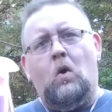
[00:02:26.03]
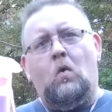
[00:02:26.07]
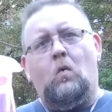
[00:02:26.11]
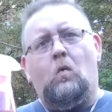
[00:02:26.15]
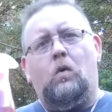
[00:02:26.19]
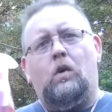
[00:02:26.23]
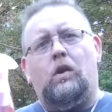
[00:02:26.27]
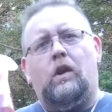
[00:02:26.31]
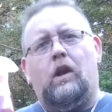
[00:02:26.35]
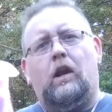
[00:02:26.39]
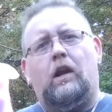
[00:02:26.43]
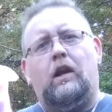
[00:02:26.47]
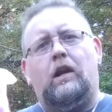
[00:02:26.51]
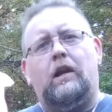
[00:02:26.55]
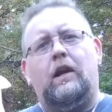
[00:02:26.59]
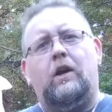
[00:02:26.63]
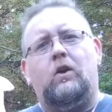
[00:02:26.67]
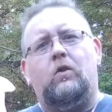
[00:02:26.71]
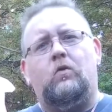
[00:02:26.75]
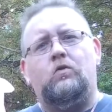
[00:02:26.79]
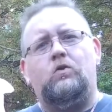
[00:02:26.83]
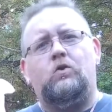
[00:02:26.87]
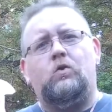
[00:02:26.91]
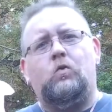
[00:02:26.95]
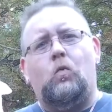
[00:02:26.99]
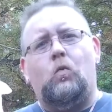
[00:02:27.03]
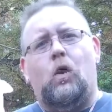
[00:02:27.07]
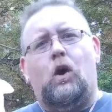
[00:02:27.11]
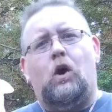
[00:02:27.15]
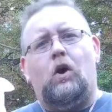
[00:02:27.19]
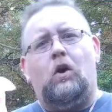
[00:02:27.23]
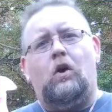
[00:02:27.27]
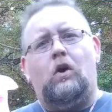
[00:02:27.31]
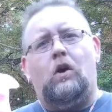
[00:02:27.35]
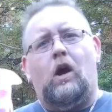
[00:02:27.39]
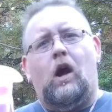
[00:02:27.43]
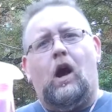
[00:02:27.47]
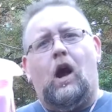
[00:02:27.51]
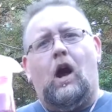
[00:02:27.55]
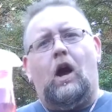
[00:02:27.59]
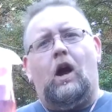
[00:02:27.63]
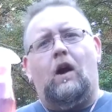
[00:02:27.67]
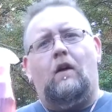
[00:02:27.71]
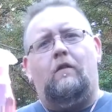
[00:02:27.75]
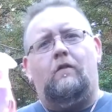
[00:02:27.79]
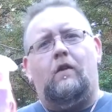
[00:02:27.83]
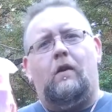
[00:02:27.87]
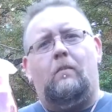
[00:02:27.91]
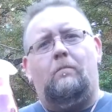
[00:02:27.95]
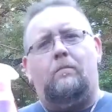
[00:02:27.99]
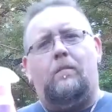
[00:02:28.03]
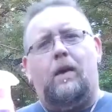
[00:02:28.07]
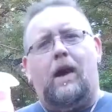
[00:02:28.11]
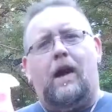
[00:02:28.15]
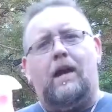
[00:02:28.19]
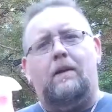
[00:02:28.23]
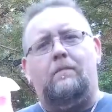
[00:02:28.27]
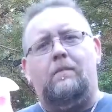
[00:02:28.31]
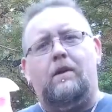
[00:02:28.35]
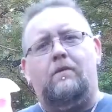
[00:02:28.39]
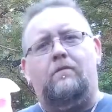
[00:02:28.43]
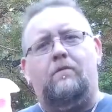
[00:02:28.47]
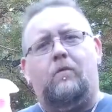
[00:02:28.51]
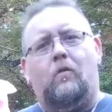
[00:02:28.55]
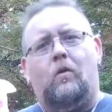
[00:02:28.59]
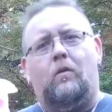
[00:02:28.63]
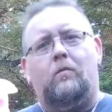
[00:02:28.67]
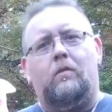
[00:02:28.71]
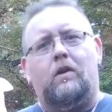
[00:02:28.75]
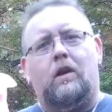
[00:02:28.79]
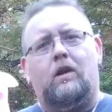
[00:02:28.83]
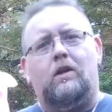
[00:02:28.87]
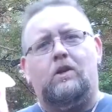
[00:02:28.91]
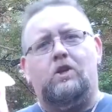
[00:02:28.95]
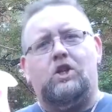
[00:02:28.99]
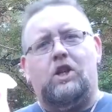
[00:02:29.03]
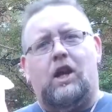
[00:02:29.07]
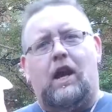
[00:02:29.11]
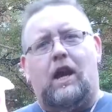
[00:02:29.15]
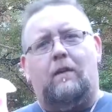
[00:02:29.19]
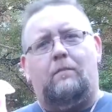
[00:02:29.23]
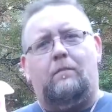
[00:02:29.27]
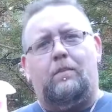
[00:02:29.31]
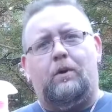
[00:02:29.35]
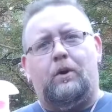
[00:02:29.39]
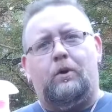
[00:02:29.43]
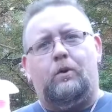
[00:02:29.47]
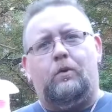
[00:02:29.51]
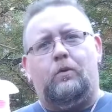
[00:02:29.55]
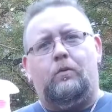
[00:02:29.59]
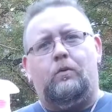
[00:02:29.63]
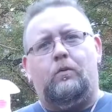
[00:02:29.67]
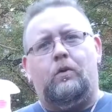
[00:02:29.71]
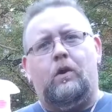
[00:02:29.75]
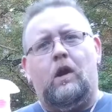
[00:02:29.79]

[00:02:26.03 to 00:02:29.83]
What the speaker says: with a little squirt of baby formula shampoo.